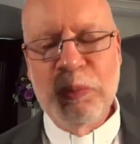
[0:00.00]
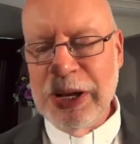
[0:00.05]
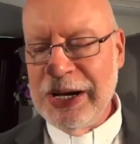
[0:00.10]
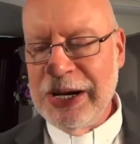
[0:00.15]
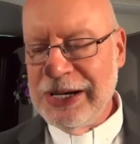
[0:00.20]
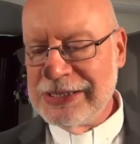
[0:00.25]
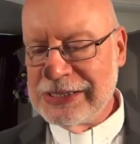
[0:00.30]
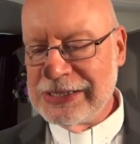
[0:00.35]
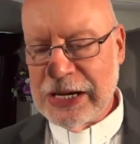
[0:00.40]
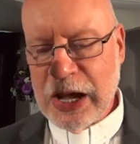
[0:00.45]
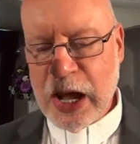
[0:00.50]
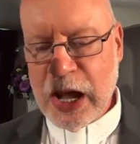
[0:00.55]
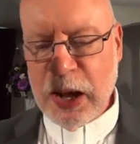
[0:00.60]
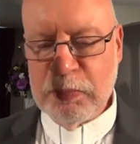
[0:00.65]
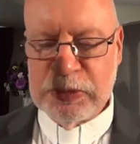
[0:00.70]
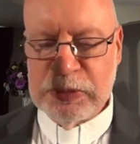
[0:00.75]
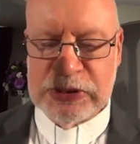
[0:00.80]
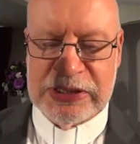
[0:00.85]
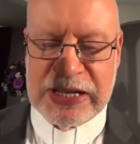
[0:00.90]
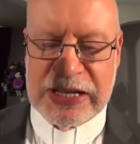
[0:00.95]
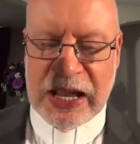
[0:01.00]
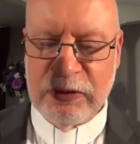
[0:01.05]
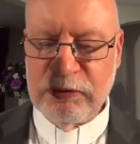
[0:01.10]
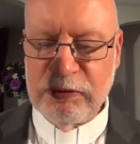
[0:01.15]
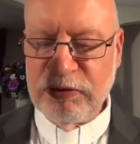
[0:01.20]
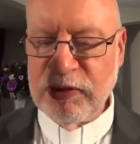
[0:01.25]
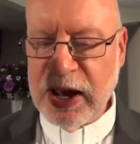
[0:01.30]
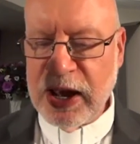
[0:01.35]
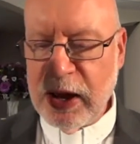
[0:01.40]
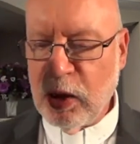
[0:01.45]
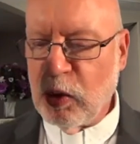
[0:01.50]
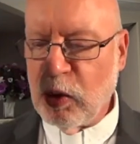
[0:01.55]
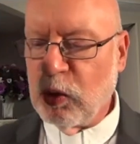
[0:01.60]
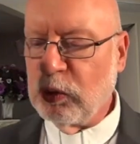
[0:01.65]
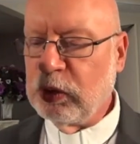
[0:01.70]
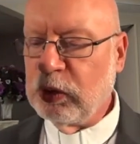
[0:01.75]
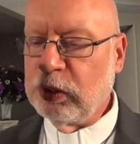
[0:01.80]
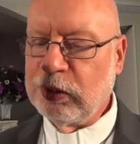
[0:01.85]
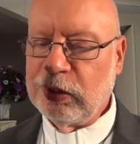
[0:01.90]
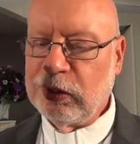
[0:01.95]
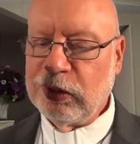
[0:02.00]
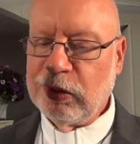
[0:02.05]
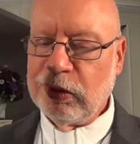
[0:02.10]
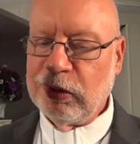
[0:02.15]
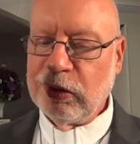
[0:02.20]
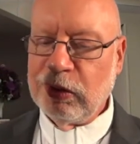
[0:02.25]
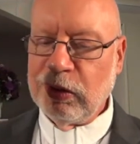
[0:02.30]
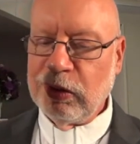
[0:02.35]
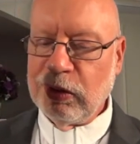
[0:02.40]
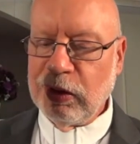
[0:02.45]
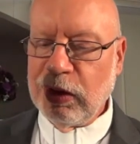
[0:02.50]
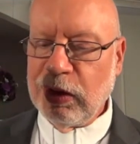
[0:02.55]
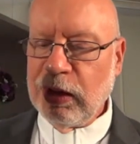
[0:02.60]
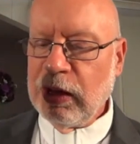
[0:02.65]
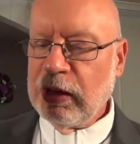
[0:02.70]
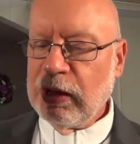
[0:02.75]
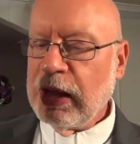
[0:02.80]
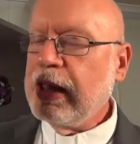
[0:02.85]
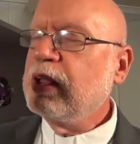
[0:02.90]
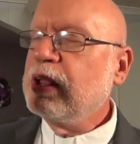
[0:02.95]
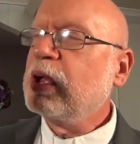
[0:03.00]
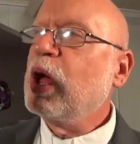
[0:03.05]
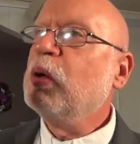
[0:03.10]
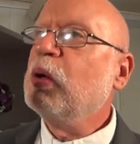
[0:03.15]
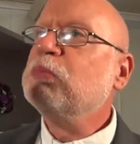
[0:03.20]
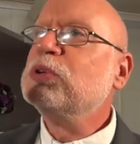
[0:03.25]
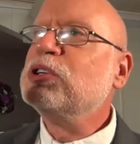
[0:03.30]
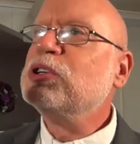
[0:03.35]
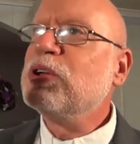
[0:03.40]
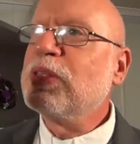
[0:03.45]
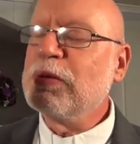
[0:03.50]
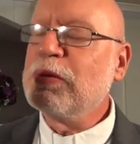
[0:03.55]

many times and failed, they come to